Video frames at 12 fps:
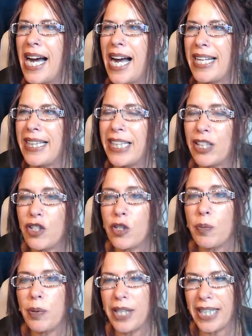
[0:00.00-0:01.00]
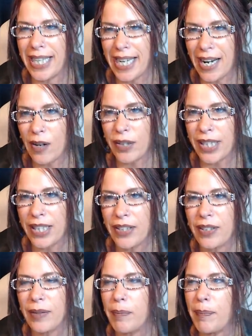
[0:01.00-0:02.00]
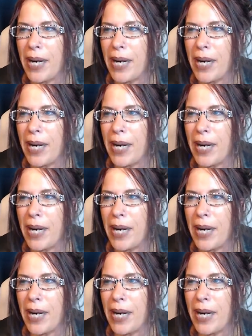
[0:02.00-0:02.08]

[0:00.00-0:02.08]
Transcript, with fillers: I think she's putting it out there,